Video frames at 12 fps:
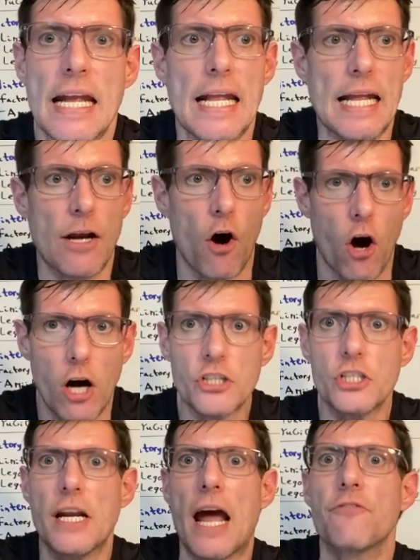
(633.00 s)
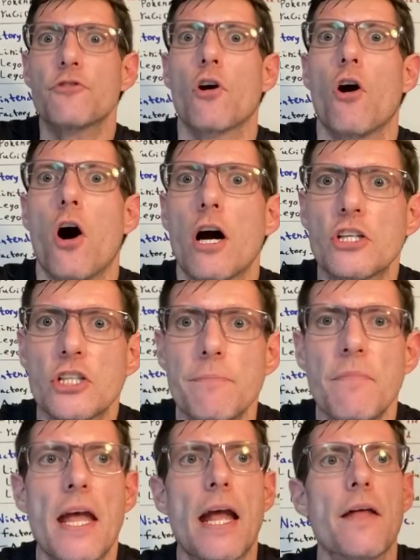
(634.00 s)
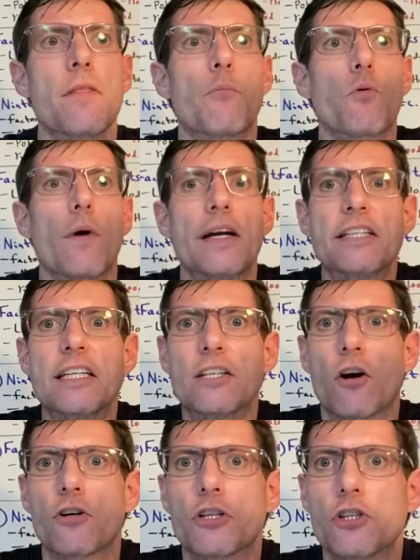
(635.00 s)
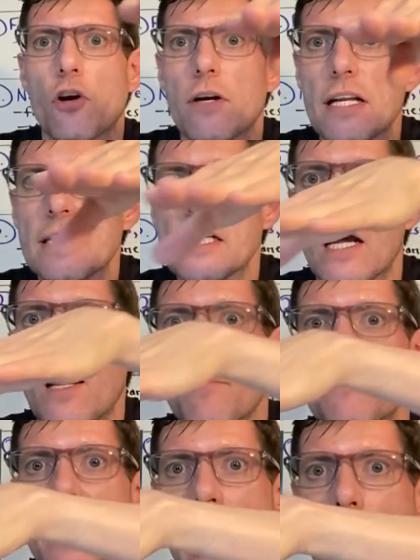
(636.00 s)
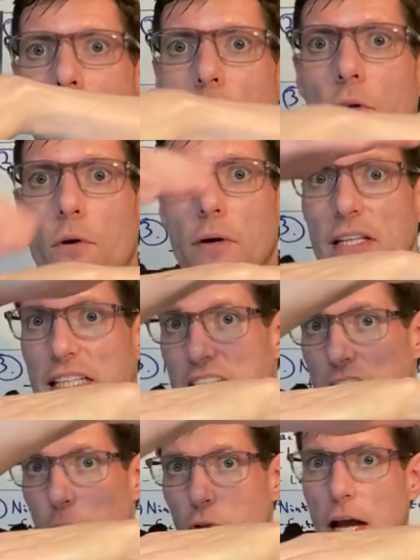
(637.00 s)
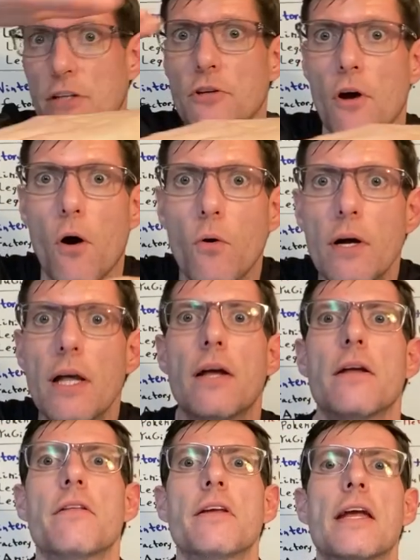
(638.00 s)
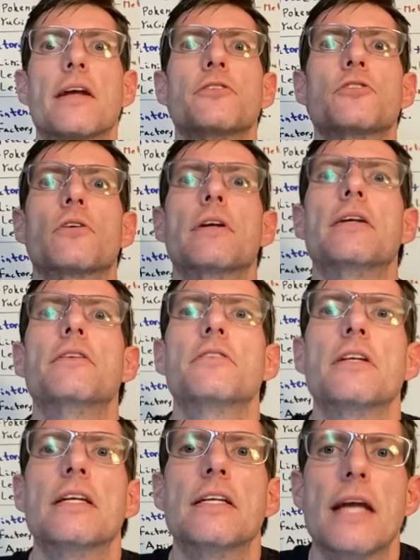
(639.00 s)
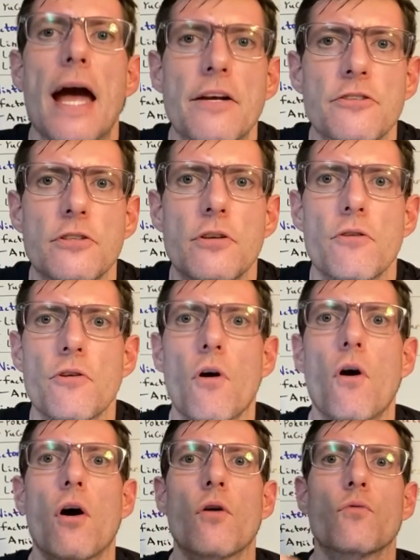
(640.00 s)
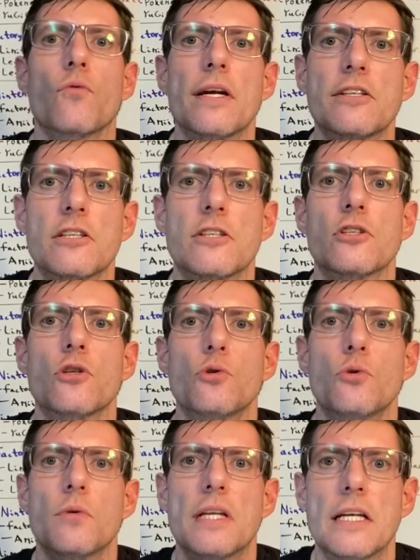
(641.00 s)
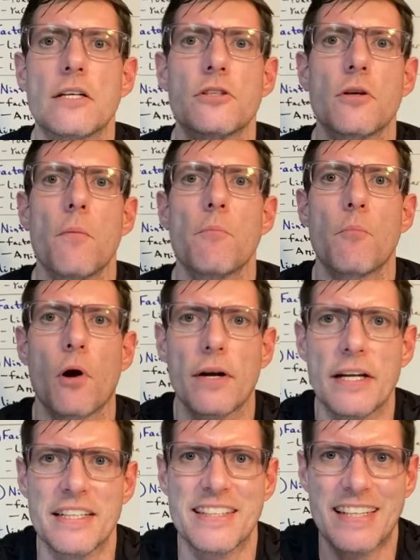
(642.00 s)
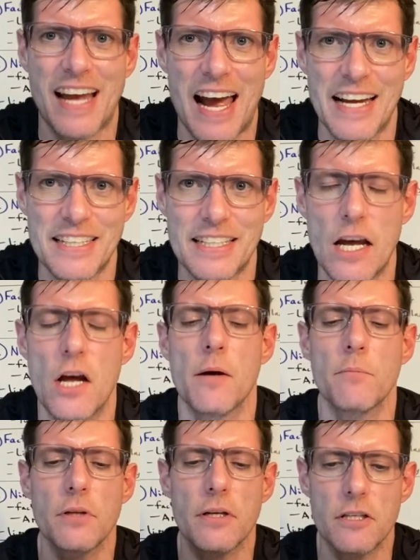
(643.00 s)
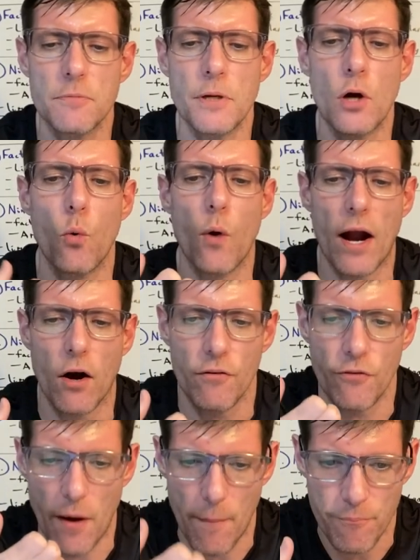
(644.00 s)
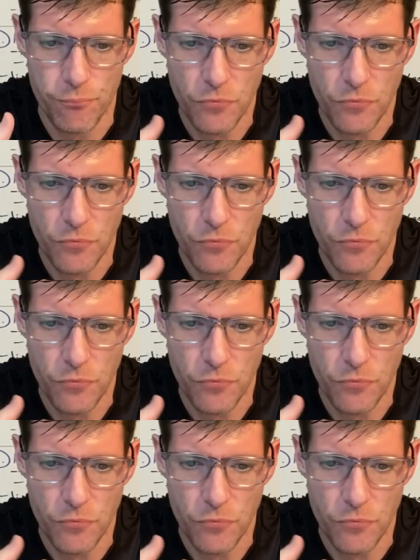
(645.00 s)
in auction after auction and the prices are starting to come down or at least plateau? The answer is yes. There are risks to these markets, guys. Please be aware of them.